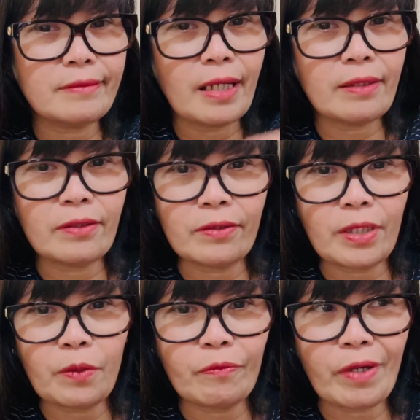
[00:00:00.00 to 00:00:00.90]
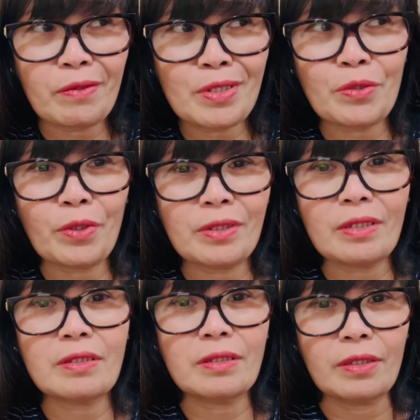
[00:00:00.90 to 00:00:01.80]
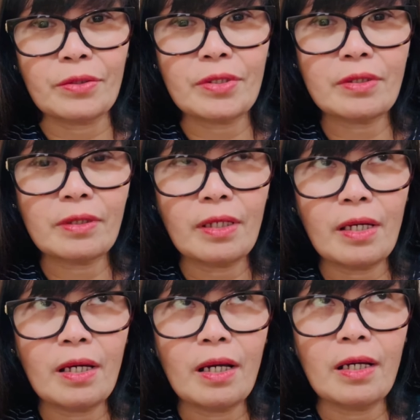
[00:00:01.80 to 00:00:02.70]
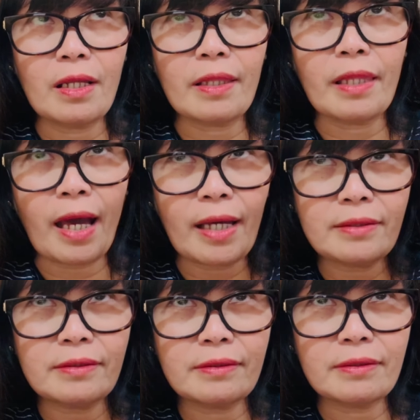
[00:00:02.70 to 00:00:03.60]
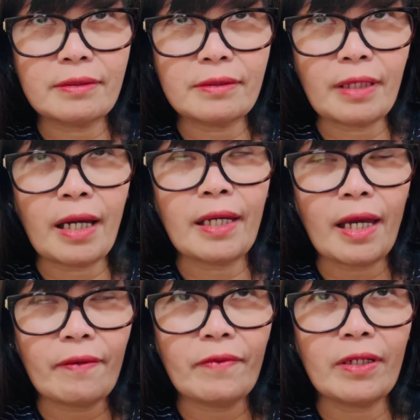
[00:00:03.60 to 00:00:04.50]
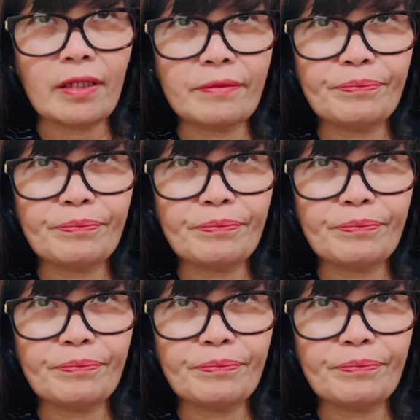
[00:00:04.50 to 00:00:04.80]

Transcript: don't know, they were very strict at Sears. That I have a